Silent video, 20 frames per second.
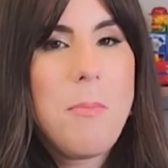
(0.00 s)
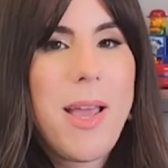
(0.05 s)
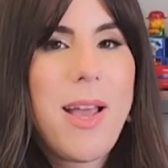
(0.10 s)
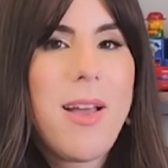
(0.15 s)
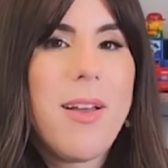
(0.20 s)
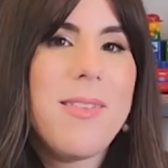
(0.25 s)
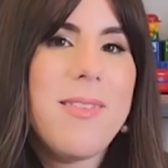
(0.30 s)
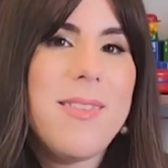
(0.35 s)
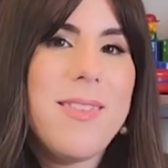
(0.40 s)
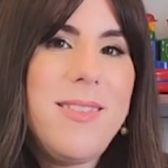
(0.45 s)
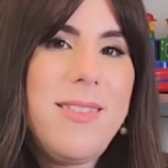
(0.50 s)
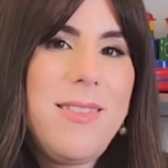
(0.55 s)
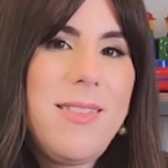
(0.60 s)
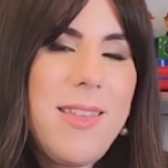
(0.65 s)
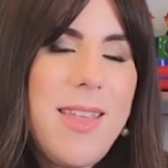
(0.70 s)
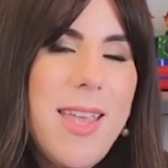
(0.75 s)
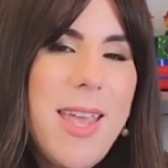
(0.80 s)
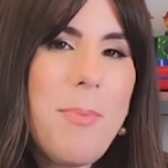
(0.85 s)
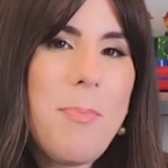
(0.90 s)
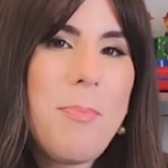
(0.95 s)
Because
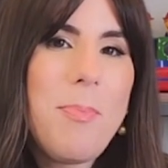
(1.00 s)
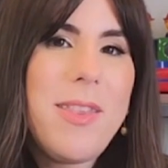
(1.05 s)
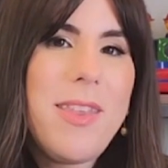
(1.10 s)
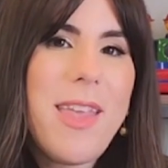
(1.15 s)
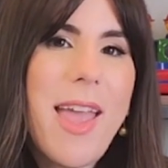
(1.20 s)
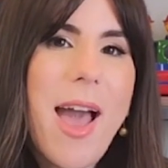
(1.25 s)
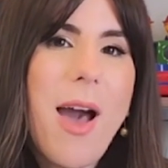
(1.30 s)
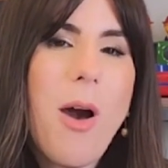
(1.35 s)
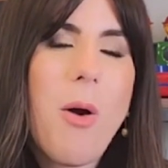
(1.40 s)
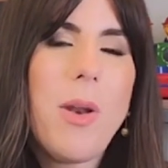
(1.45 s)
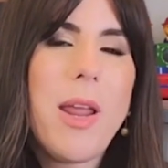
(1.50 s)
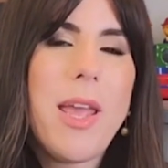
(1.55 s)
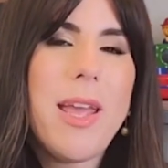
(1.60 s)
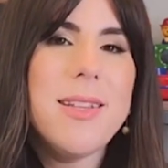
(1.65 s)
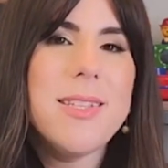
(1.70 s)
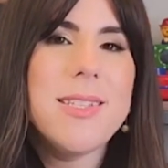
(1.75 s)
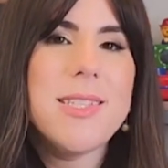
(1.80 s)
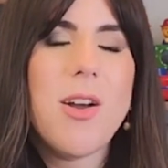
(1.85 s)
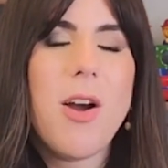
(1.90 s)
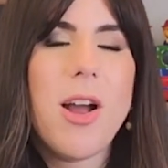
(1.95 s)
deep down
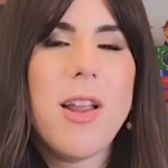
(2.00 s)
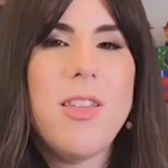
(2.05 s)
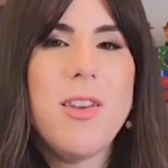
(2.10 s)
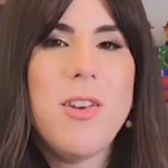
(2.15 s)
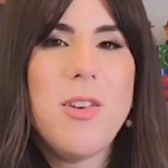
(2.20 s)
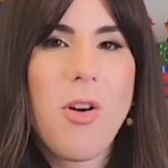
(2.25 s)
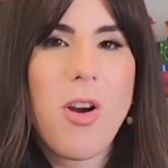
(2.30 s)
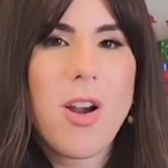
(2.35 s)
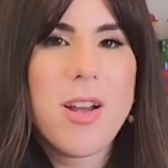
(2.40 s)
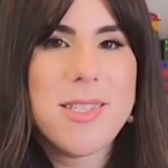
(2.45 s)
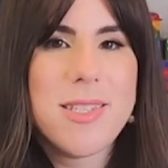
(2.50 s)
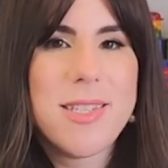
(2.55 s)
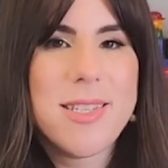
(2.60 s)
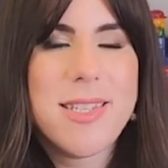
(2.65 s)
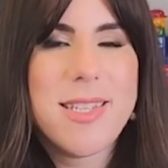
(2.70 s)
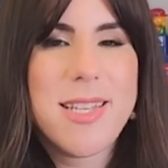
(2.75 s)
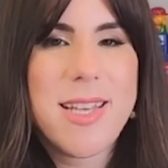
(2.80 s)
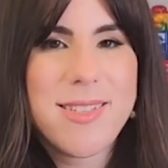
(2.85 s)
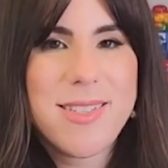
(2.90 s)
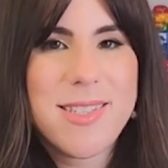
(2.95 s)
inside the
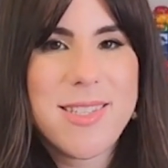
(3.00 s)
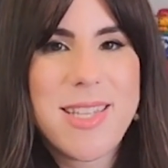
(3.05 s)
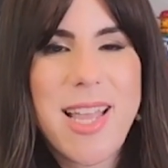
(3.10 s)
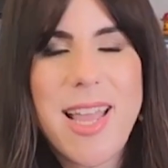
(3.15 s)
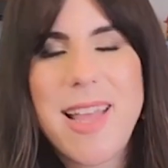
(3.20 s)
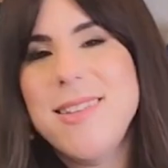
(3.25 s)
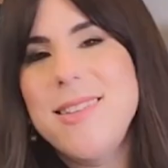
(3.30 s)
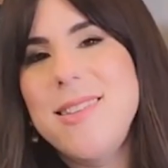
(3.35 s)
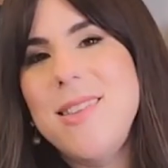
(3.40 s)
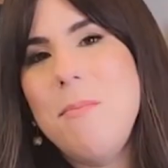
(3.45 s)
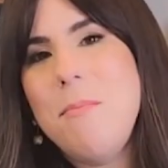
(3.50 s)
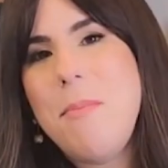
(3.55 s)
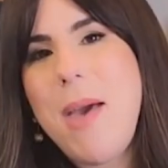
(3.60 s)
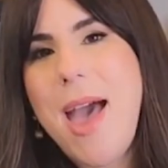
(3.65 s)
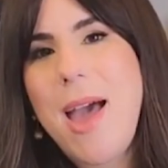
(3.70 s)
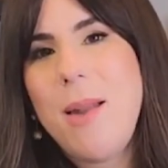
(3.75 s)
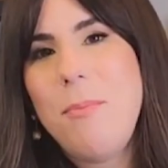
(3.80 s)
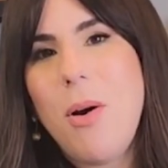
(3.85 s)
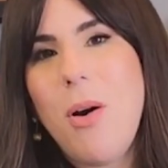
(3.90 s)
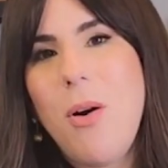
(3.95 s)
narcissist is the
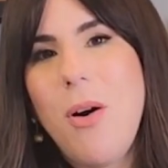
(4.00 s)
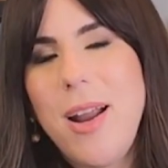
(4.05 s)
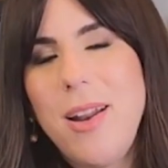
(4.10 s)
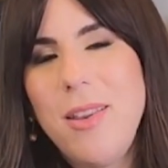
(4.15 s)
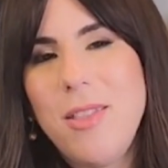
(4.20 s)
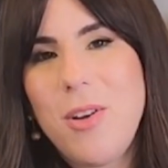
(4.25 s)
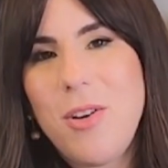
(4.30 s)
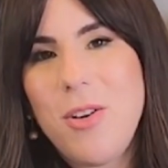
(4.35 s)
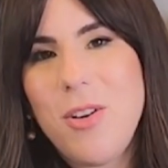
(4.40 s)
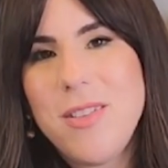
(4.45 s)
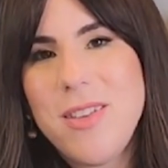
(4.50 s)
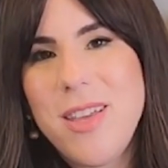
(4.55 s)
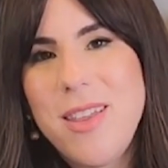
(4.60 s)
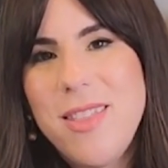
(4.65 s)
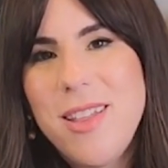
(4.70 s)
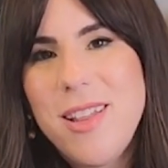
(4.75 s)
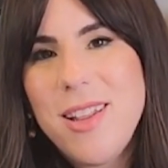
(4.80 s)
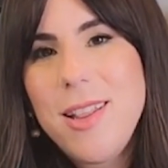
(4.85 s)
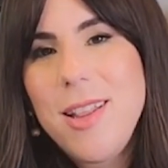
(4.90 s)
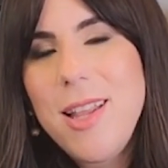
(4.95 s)
man behind the
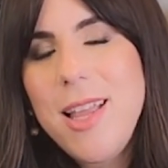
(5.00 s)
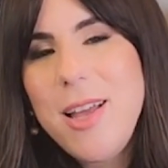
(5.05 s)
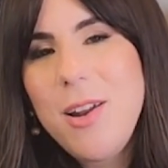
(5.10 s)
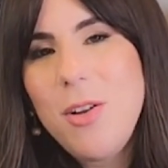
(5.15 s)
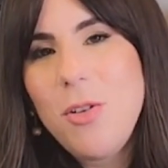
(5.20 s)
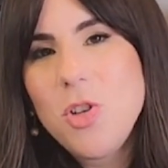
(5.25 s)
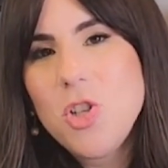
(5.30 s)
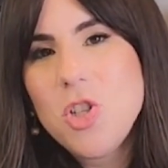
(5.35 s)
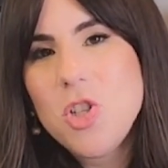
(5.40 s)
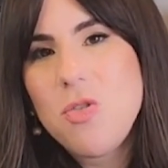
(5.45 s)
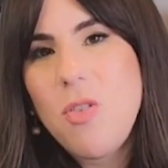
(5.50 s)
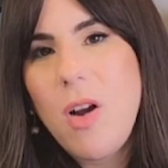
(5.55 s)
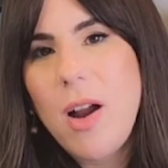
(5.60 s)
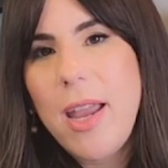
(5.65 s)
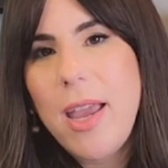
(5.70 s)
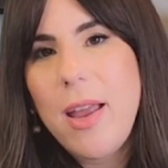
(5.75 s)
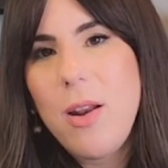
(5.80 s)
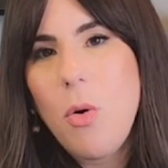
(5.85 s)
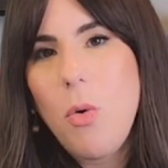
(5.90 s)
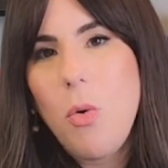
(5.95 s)
curtain, the little
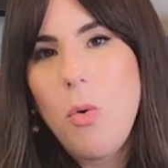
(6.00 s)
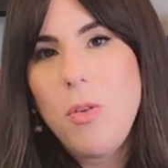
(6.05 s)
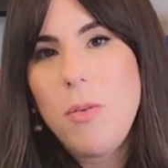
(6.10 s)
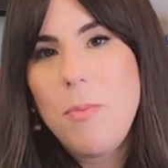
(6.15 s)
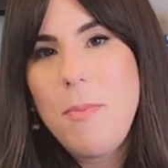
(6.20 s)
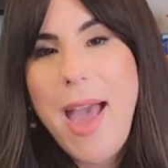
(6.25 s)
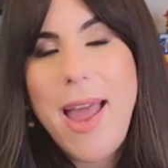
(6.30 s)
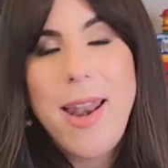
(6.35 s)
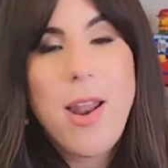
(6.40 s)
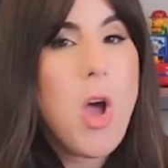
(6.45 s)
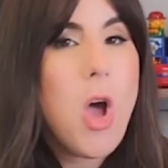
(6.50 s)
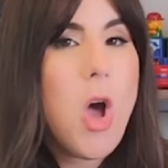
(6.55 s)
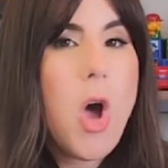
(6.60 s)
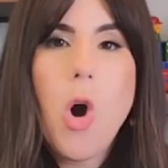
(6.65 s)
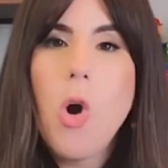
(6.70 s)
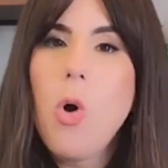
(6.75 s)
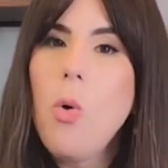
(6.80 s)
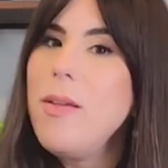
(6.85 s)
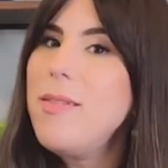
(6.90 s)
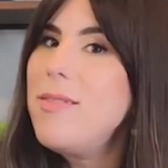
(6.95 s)
shrunken old man
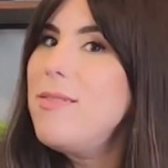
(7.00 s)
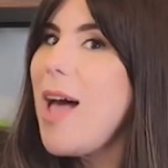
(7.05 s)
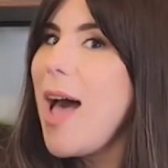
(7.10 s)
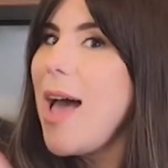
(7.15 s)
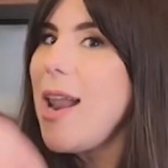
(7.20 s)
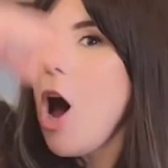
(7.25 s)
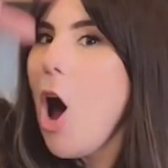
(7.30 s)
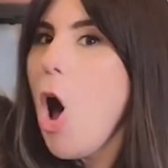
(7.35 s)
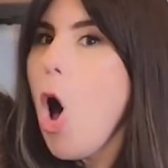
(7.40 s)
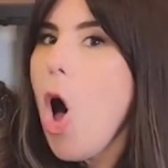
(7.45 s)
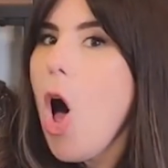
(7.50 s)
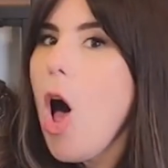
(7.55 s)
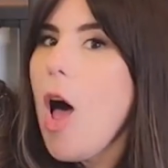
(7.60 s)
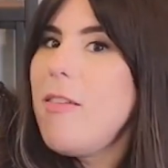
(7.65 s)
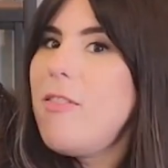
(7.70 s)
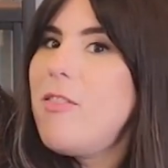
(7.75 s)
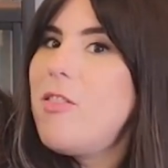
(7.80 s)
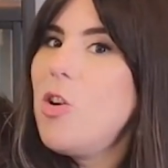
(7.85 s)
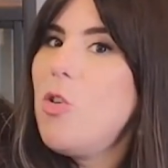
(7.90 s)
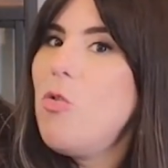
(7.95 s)
who is not
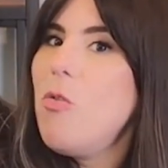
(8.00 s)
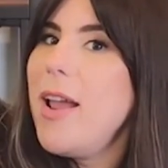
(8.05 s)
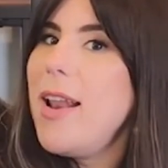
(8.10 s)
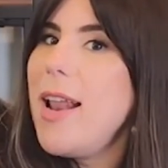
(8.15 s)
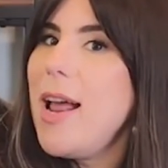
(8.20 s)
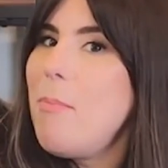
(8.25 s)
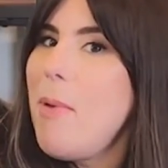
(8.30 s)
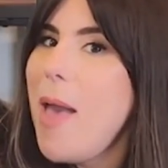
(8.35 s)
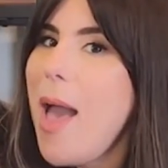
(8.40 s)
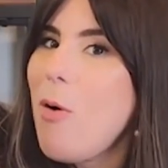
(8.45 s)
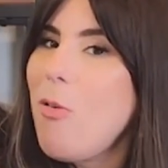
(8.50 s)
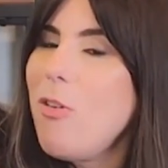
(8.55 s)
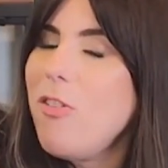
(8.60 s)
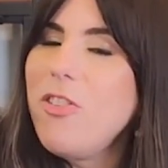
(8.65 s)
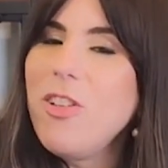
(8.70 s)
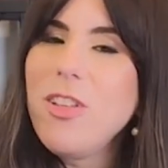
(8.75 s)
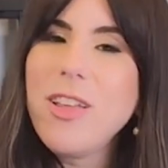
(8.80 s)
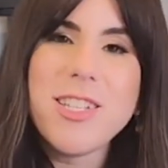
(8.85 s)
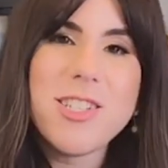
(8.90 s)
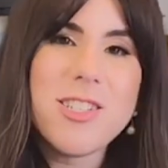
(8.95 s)
Oz, the great and
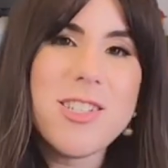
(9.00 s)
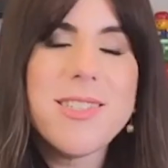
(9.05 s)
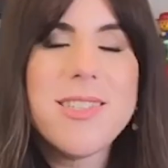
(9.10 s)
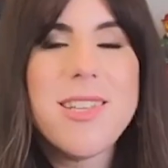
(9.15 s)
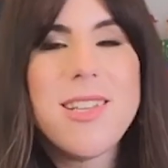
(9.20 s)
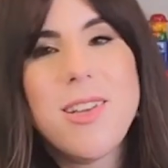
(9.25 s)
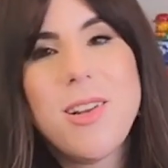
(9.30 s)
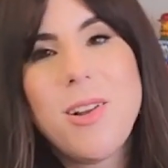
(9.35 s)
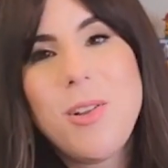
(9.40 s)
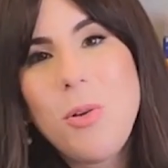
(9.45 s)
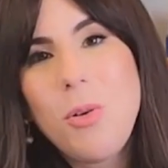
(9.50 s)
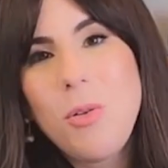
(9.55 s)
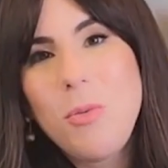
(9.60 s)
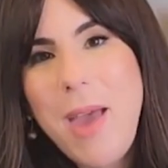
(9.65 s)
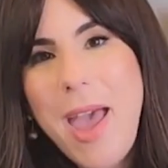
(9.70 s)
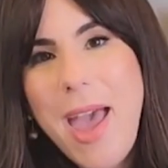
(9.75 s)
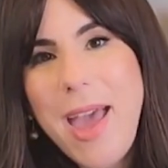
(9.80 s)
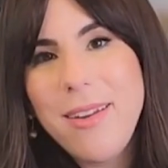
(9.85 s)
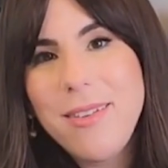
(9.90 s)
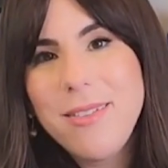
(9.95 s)
powerful. He's just a little old
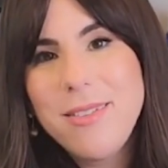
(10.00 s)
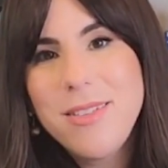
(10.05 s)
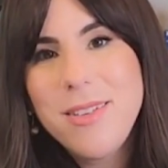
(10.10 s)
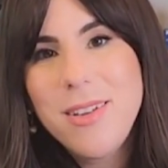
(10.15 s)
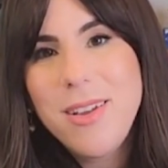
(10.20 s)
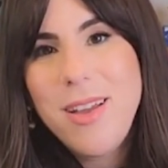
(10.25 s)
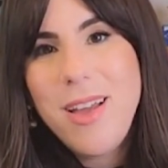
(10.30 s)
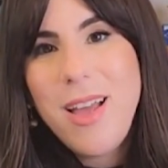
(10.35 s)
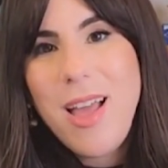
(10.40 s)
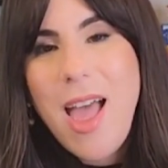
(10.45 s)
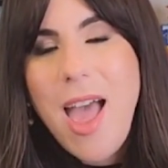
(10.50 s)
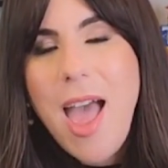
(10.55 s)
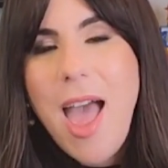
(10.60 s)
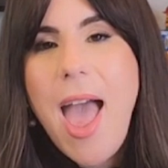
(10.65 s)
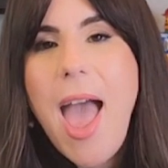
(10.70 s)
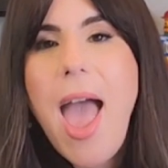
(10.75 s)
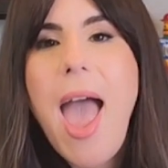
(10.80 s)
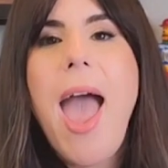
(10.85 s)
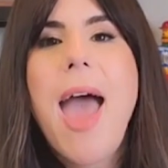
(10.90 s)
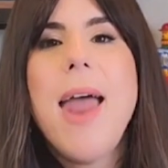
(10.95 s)
man.
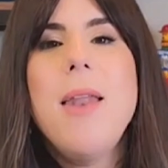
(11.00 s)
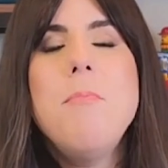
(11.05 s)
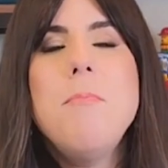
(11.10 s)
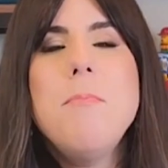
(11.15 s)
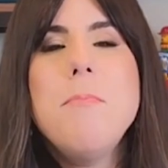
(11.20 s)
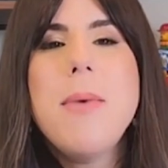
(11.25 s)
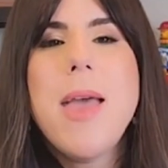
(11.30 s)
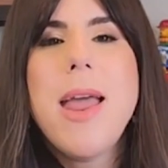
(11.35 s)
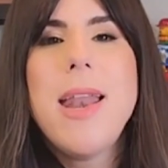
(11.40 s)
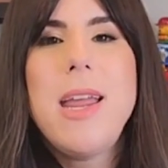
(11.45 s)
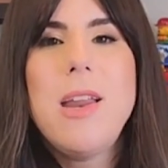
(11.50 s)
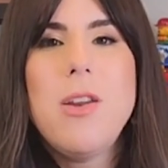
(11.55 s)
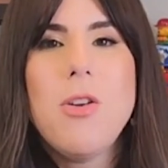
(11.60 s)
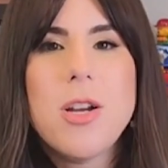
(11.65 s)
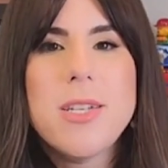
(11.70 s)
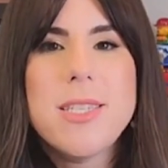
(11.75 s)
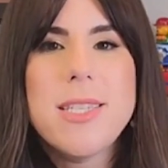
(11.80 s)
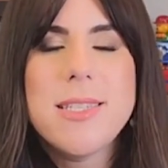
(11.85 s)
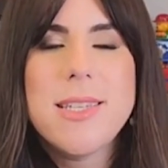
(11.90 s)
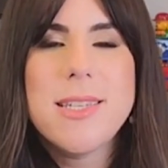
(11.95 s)
And many
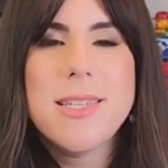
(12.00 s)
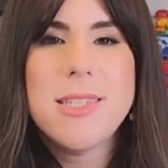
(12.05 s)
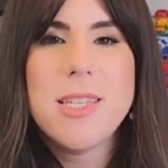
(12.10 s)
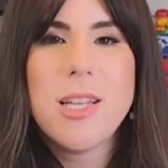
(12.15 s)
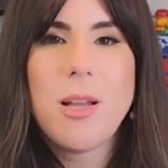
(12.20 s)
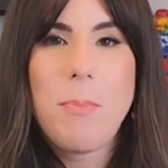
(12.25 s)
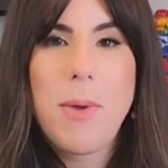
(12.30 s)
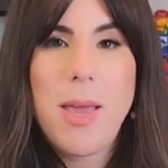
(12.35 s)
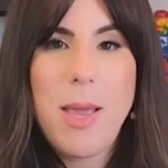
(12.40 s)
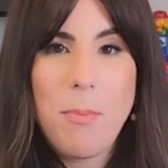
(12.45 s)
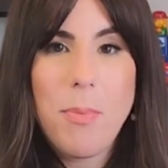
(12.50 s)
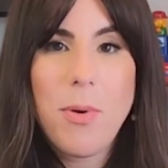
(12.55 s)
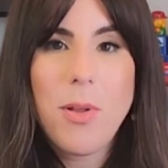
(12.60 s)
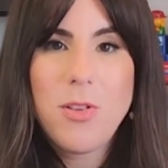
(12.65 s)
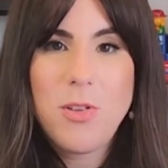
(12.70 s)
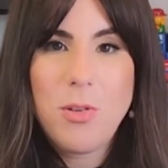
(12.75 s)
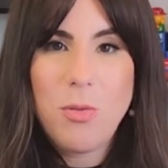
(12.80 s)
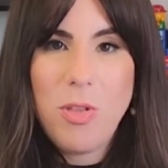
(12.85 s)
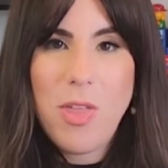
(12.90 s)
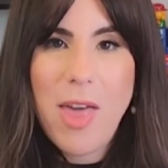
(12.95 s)
narcissistic
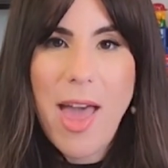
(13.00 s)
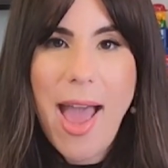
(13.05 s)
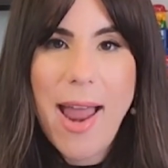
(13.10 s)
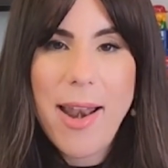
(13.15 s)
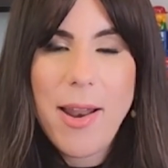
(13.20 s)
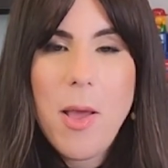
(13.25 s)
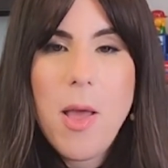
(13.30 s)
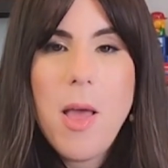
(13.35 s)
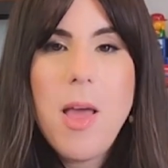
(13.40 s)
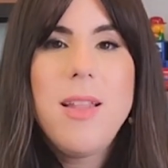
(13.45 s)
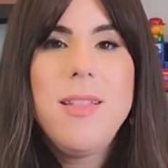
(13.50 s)
people do that.